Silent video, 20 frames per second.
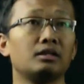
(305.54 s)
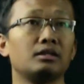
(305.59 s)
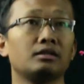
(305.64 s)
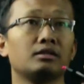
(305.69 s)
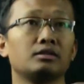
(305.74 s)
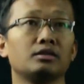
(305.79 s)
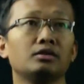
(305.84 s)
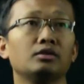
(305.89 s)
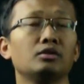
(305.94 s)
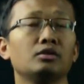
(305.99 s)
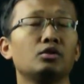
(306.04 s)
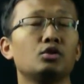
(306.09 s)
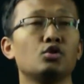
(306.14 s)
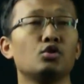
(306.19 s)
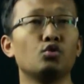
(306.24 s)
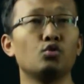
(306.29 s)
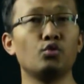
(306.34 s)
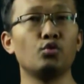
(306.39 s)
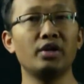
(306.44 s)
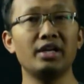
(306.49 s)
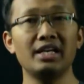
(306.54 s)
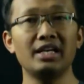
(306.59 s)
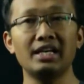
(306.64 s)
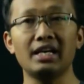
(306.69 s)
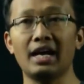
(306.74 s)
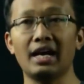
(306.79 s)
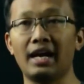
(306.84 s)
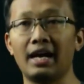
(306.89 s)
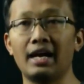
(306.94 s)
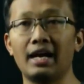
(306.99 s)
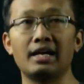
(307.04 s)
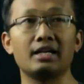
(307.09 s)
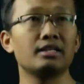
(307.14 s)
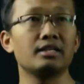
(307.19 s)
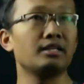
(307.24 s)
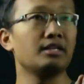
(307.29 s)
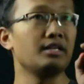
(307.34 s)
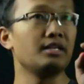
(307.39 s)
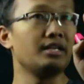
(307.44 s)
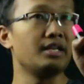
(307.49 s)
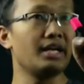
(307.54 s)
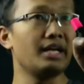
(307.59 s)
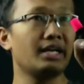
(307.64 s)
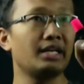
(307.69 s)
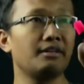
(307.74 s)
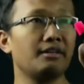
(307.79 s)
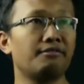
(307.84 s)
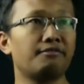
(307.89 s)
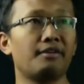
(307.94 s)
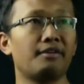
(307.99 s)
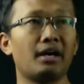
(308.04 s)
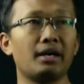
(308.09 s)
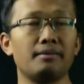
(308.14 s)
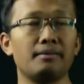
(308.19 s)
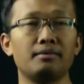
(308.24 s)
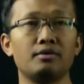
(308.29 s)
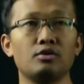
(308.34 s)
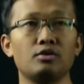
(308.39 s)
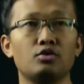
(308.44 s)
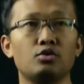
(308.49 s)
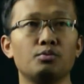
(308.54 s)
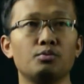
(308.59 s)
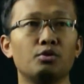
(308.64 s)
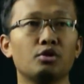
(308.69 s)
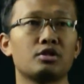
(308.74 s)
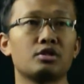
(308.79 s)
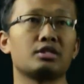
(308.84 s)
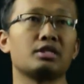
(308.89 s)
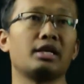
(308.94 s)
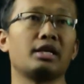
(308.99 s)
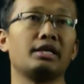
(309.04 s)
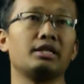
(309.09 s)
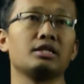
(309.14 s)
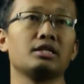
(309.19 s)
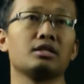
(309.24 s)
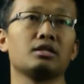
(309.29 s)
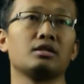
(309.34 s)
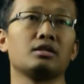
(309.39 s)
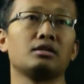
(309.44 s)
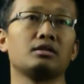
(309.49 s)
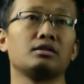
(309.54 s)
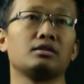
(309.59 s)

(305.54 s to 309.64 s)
So we add negative 5 to both sides.